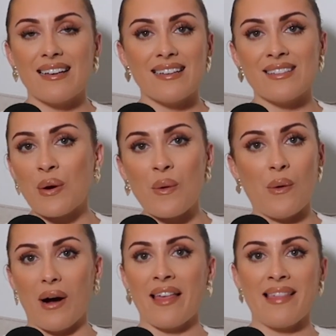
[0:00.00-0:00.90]

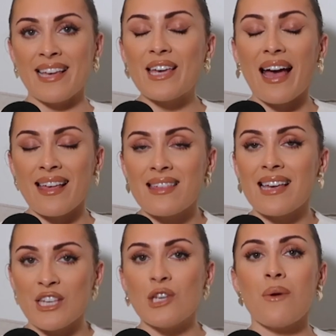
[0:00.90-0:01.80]
No, I think
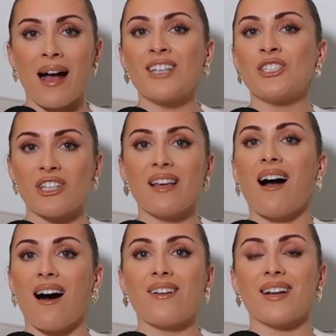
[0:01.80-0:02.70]
you actually
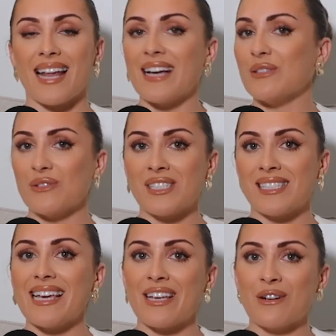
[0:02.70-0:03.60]
are allowed to
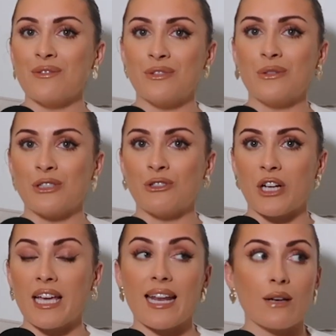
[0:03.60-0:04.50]
take your own food and
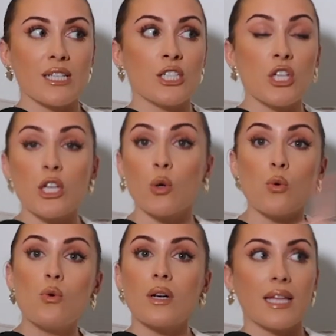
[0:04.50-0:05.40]
drink in. I was actually
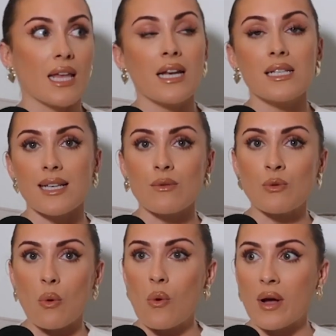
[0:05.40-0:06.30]
Googling it as I was
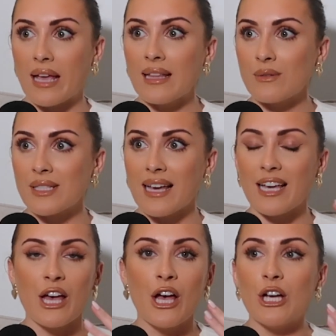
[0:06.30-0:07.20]
walking. I was like
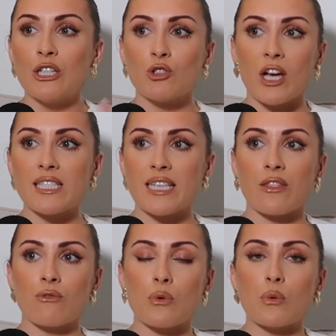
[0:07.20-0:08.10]
trying to get
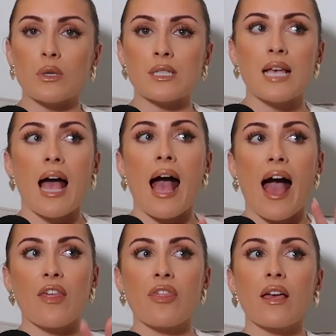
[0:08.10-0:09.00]
the rules.
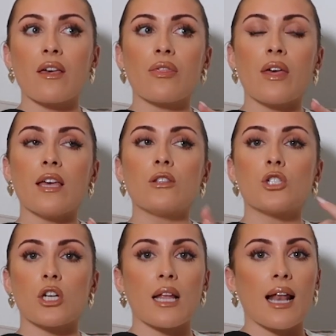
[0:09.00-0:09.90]
I think they
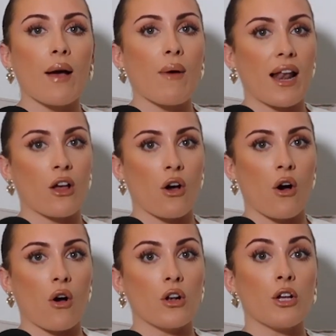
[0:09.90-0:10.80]
don't allow
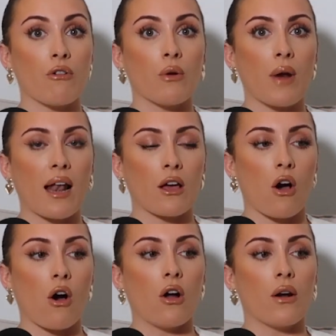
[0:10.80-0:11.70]
alcohol, your own
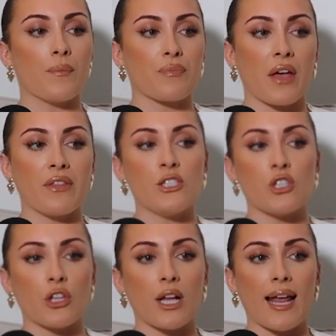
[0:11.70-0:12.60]
alcohol, and they
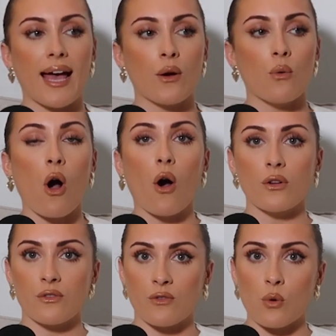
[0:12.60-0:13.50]
don't allow
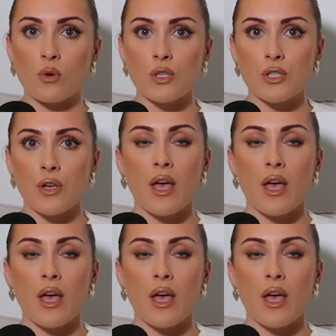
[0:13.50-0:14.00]
hot food.